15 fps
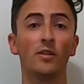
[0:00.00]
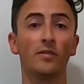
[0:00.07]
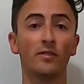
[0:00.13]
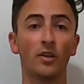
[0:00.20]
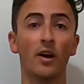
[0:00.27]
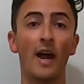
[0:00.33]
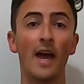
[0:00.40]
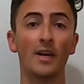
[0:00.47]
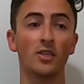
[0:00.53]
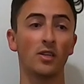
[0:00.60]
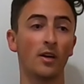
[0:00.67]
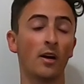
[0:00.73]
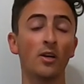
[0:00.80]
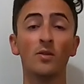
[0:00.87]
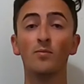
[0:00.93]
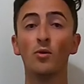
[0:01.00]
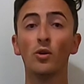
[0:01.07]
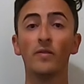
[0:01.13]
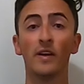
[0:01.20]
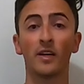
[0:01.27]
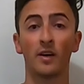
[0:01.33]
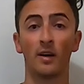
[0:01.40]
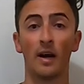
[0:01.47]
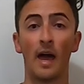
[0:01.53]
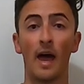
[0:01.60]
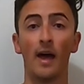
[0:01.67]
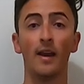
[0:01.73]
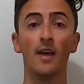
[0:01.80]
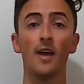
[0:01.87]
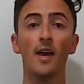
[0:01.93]
you've crashed, are you moving or
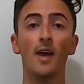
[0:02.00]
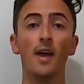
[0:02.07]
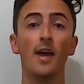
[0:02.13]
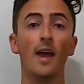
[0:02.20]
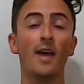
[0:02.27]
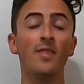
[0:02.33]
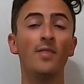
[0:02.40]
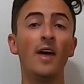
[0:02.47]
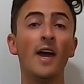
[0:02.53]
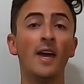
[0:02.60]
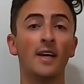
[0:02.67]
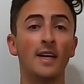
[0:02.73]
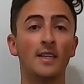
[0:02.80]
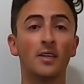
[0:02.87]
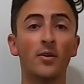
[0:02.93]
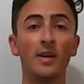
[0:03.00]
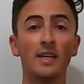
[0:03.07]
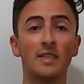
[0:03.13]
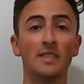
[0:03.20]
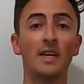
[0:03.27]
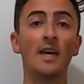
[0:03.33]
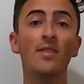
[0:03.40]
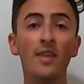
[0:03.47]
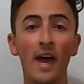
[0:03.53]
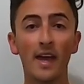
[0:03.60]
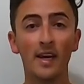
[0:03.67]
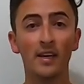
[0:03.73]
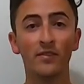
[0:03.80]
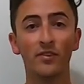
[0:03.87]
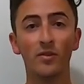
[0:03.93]
not? And then it's going to send
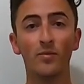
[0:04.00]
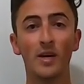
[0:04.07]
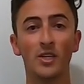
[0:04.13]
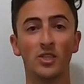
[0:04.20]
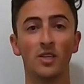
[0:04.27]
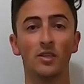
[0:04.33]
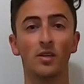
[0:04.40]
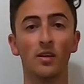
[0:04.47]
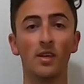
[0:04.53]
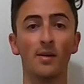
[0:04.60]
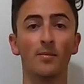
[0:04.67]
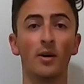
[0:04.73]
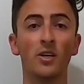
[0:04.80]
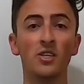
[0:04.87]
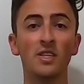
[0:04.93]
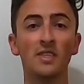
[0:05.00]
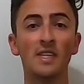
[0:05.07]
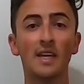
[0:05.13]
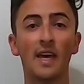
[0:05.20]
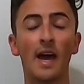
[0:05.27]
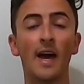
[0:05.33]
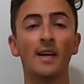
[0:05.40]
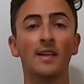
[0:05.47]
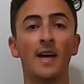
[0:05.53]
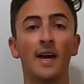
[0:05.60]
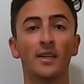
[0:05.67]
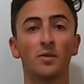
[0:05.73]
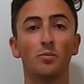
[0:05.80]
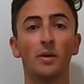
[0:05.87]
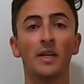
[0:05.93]
that information to the emergency
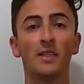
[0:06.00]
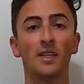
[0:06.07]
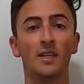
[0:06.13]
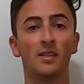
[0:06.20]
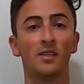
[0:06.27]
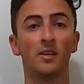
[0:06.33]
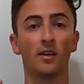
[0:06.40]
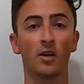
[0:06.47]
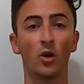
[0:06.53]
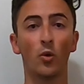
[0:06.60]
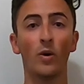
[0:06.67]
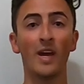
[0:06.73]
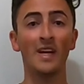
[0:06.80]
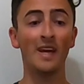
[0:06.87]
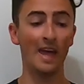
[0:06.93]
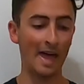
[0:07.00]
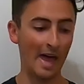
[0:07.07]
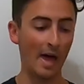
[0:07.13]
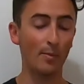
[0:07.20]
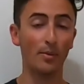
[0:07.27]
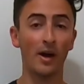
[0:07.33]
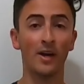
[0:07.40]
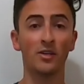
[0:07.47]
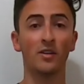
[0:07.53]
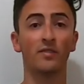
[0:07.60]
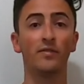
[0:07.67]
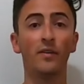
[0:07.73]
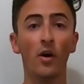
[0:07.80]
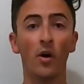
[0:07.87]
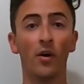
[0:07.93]
contacts built into your Quin app on your
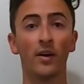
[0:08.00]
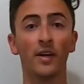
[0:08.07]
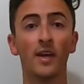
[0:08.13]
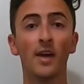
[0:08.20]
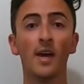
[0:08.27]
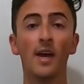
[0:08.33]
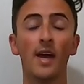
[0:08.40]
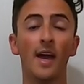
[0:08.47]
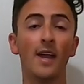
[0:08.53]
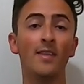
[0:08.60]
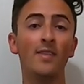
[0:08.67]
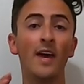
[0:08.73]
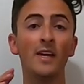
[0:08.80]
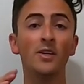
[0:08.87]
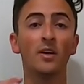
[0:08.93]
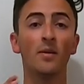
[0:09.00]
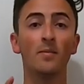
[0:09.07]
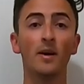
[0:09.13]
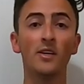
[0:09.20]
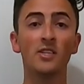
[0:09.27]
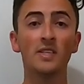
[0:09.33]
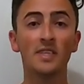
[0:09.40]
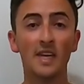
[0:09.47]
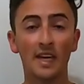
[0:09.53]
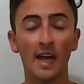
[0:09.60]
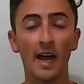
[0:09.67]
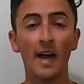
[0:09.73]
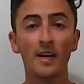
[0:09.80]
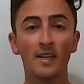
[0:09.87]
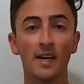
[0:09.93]
phone. And then your emergency
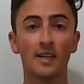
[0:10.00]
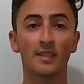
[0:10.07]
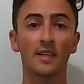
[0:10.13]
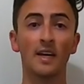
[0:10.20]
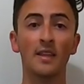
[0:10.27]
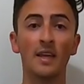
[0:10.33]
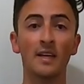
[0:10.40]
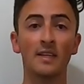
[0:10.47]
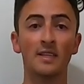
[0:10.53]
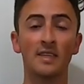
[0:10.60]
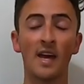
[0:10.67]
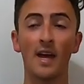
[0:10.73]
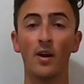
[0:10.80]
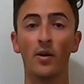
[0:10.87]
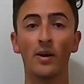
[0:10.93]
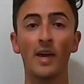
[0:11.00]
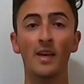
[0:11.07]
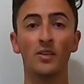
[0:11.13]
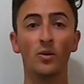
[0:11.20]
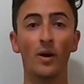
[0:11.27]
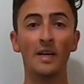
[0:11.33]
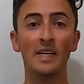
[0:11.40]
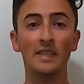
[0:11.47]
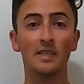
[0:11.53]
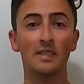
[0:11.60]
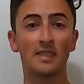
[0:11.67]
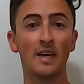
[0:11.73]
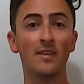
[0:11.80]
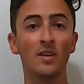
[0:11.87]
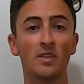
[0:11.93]
contacts can then decide, okay, do I need to
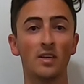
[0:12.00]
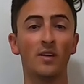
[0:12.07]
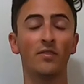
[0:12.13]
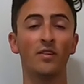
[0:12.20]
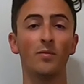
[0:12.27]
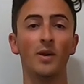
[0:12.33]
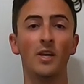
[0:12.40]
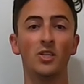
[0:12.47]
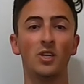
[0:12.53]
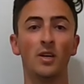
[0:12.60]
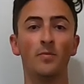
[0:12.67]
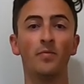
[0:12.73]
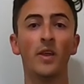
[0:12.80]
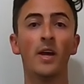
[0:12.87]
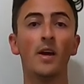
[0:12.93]
send this information